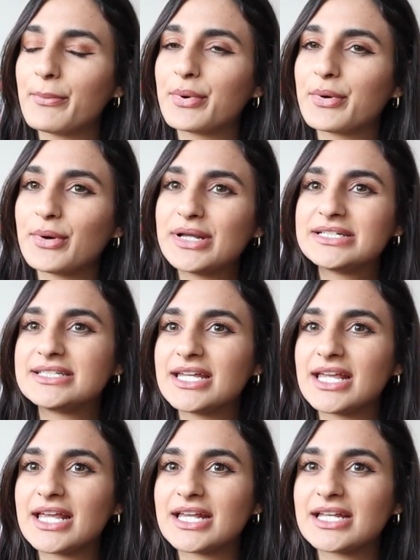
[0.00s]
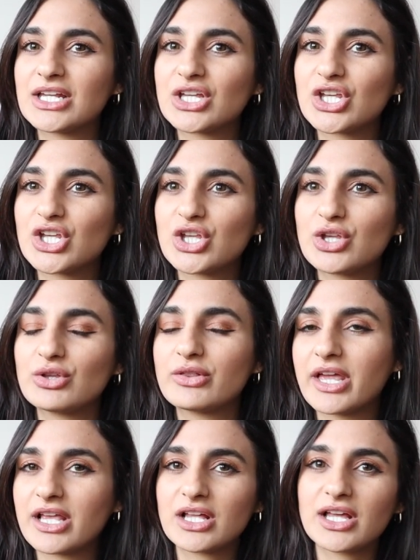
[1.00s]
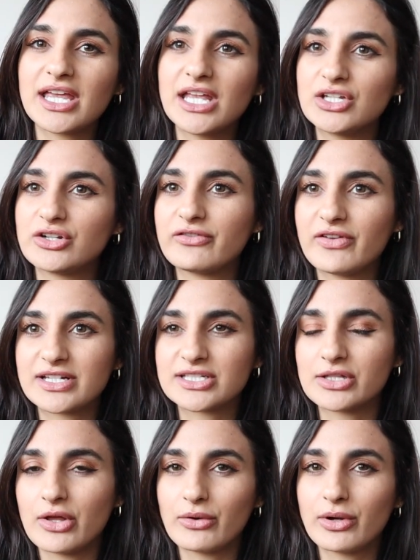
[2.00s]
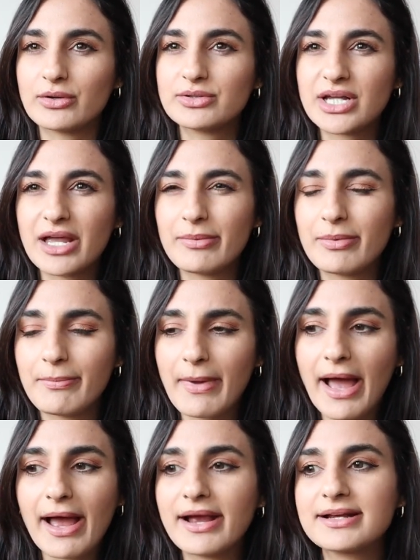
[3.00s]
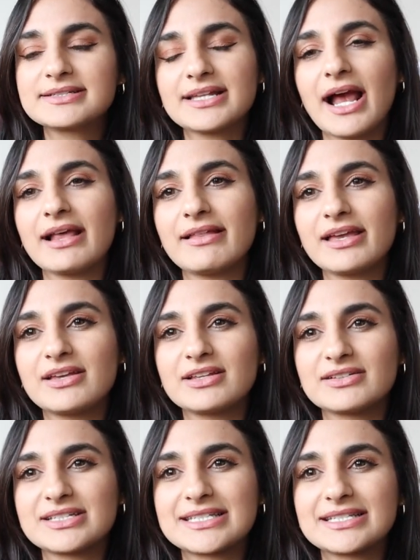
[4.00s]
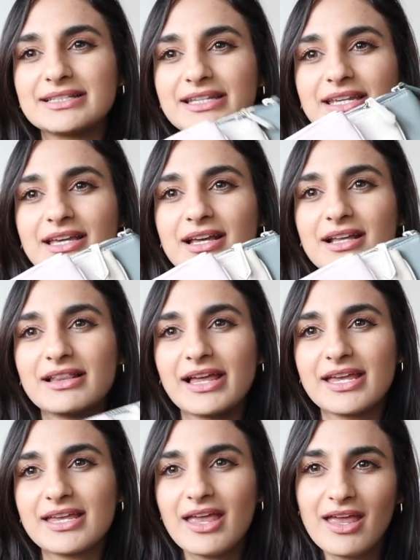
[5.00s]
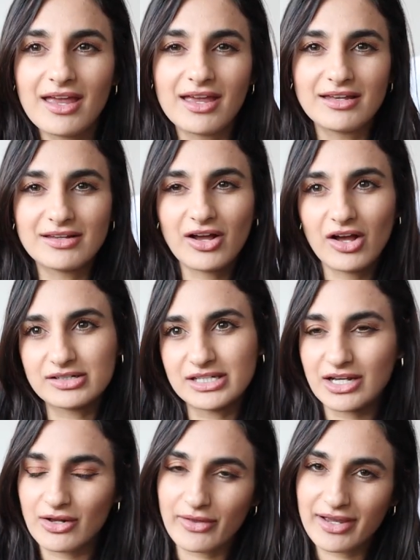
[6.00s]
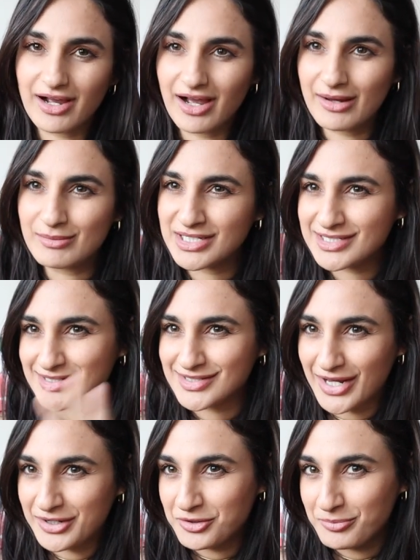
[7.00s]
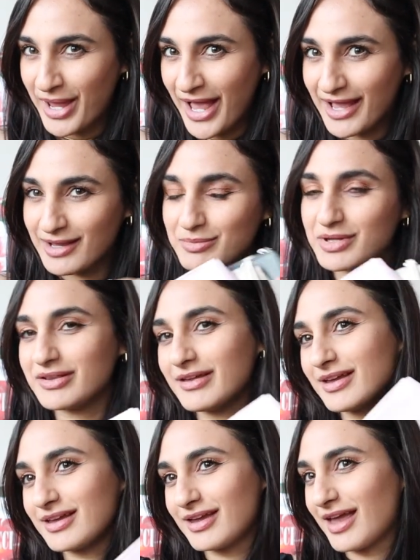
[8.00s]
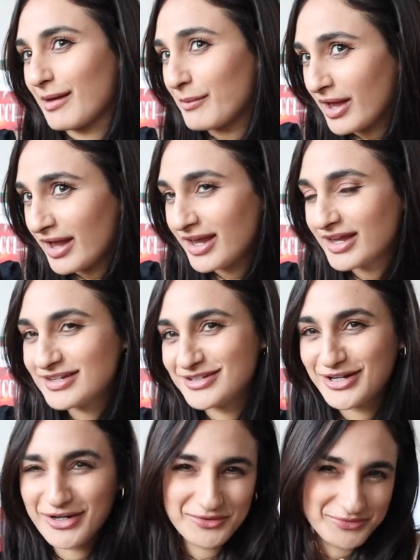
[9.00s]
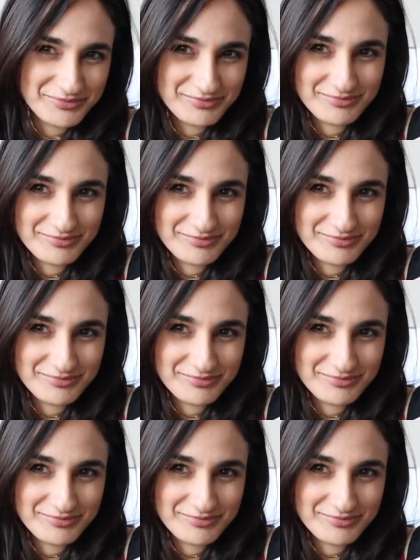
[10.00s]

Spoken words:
printed like in your face logo type bags. I like sleek, like incognito, like I'm a designer bag, but like am I, you know?